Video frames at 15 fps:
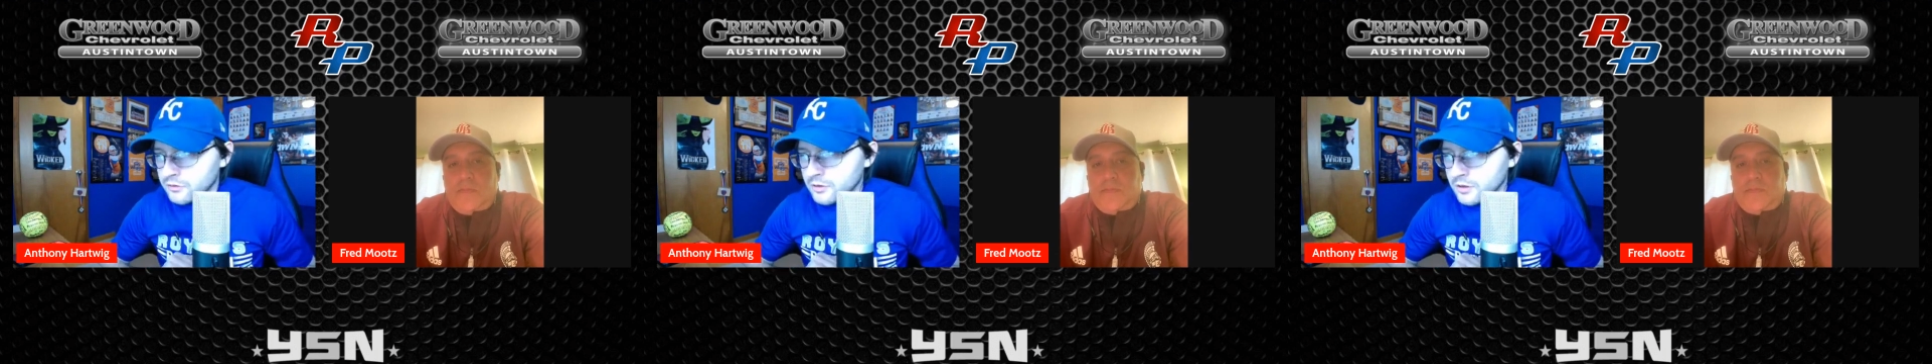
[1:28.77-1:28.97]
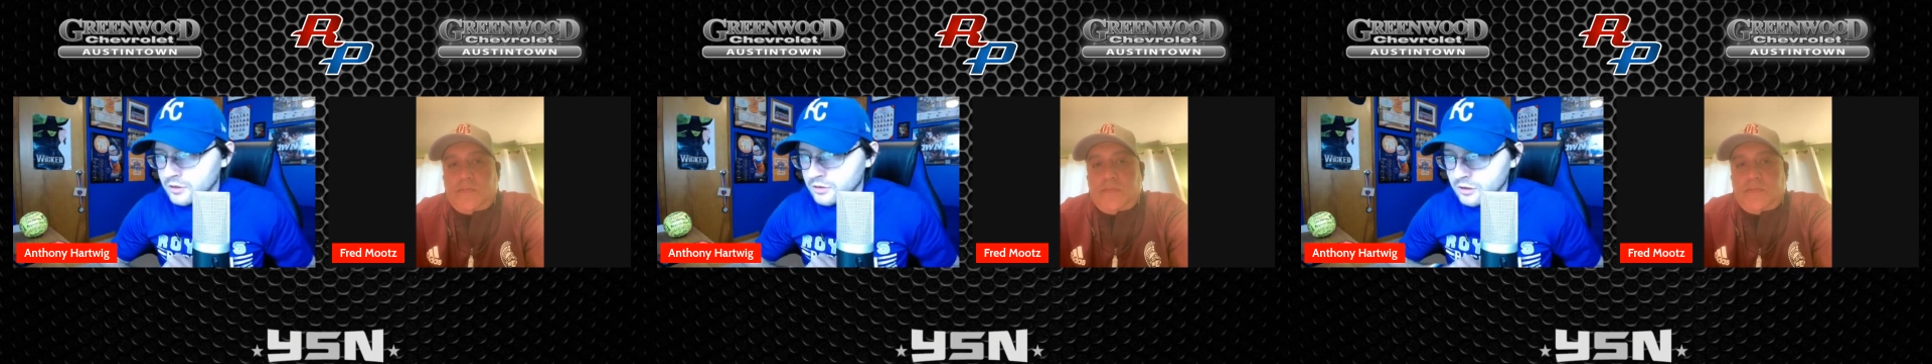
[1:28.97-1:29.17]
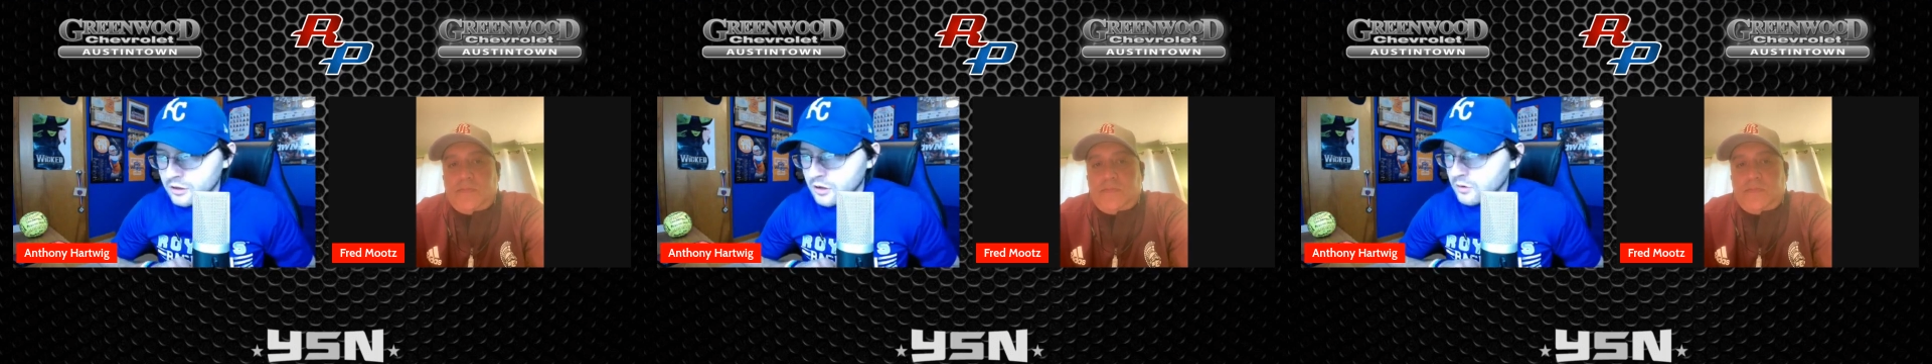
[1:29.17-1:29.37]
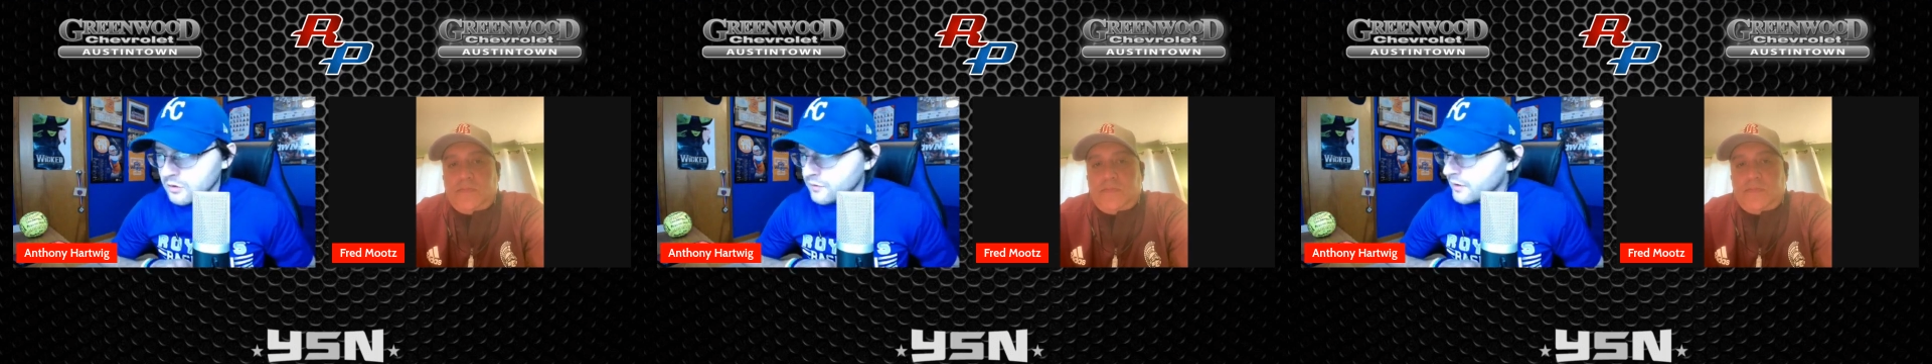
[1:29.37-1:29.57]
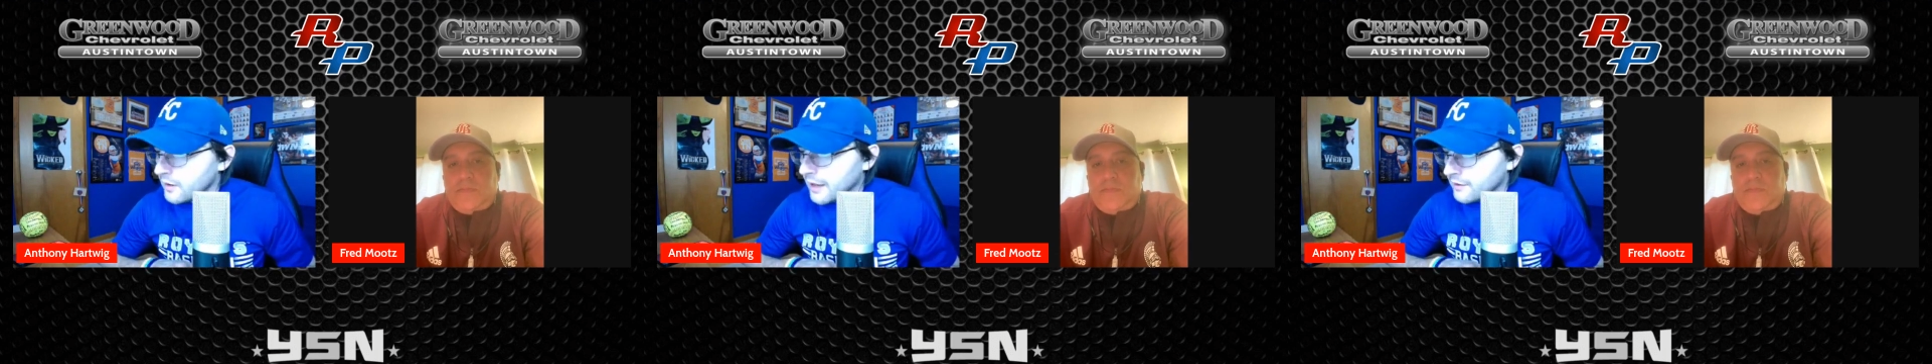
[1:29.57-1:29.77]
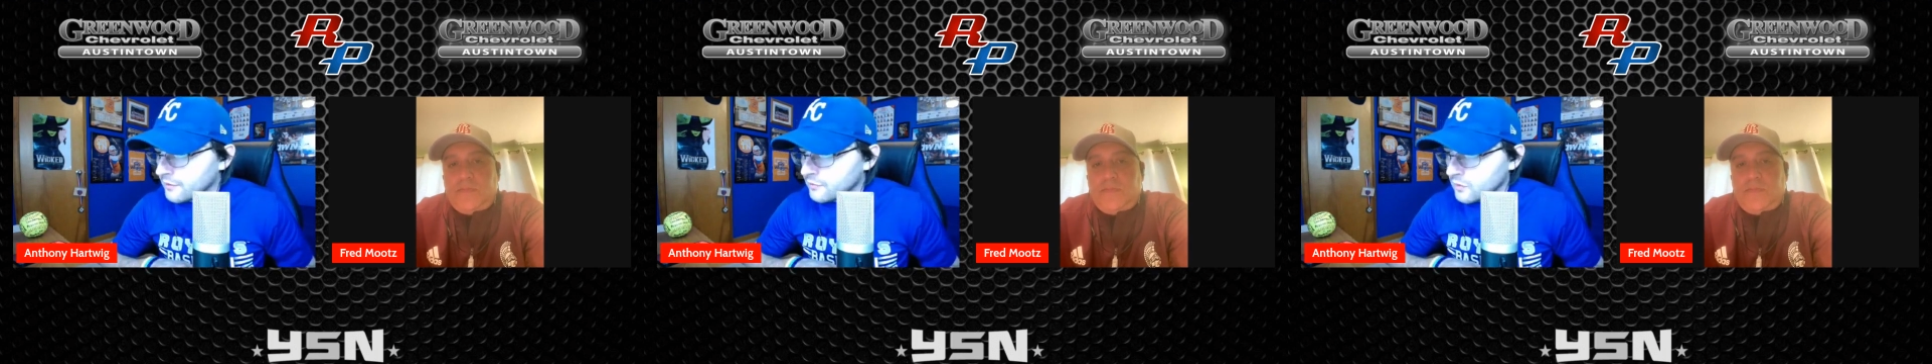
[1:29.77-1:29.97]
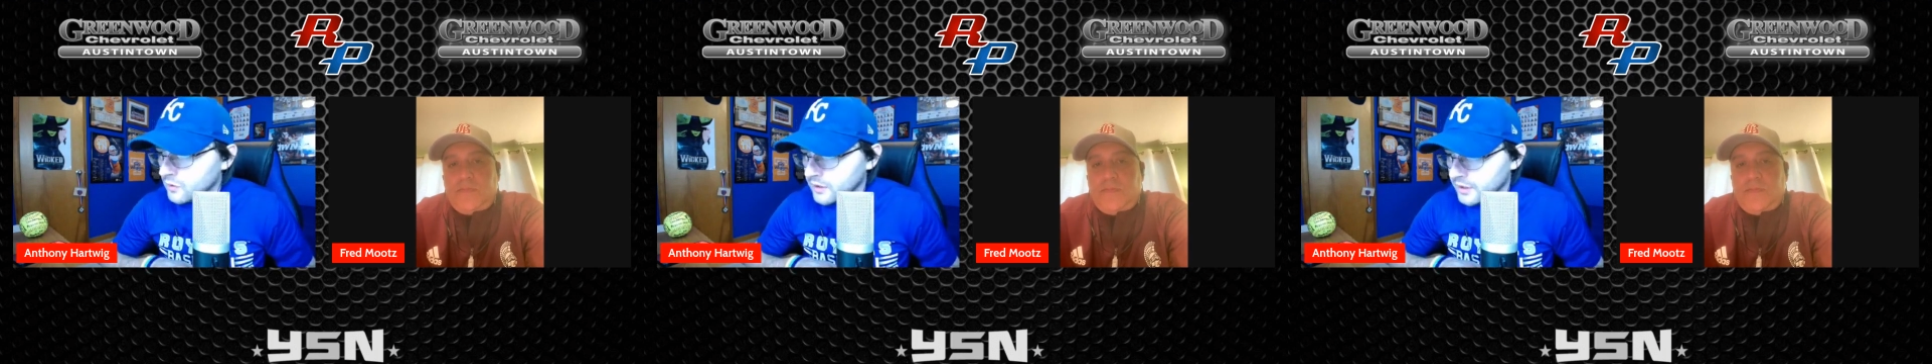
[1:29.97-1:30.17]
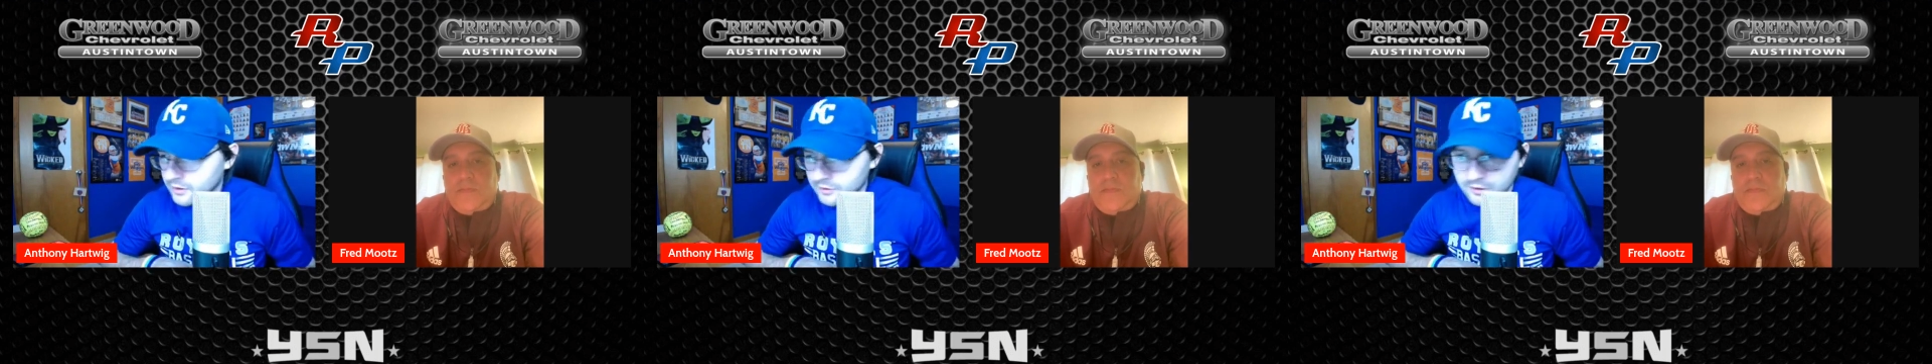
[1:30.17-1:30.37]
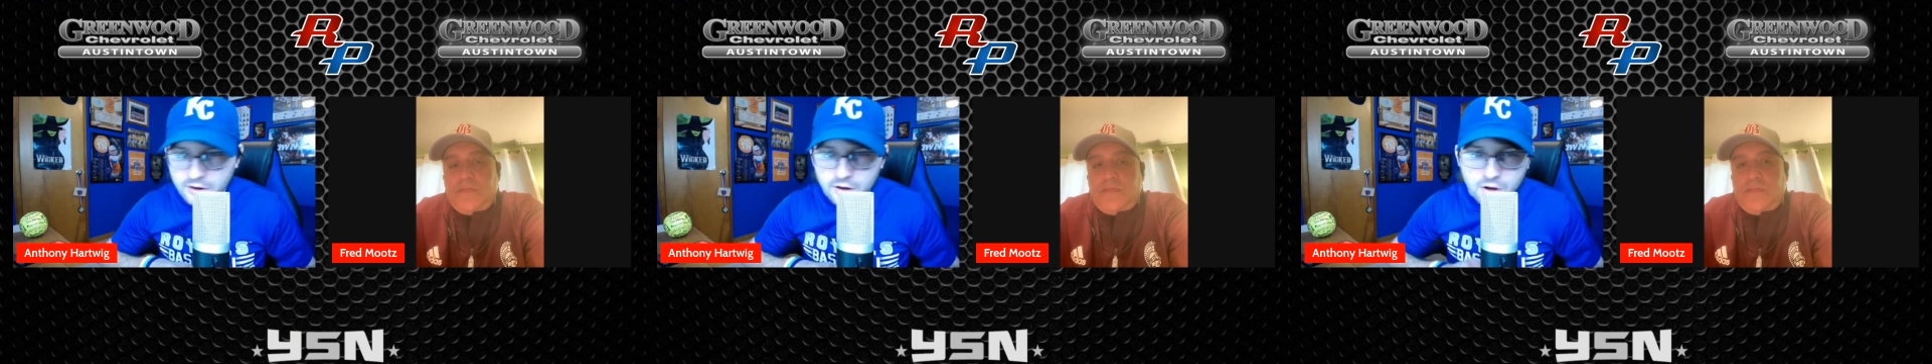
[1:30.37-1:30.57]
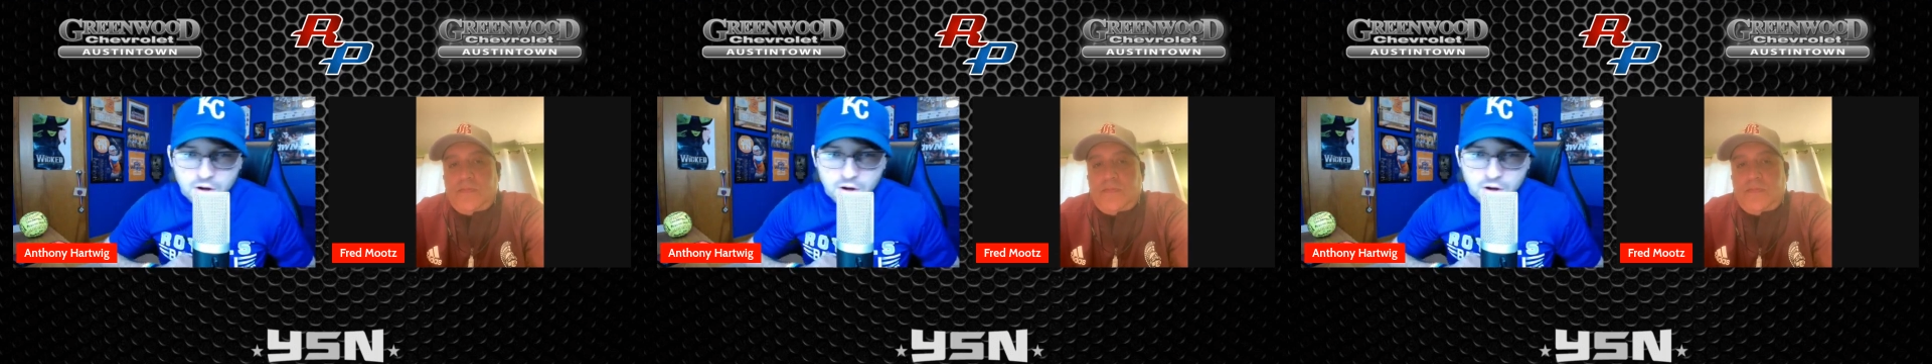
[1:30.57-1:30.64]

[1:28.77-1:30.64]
to to coach for the last four years.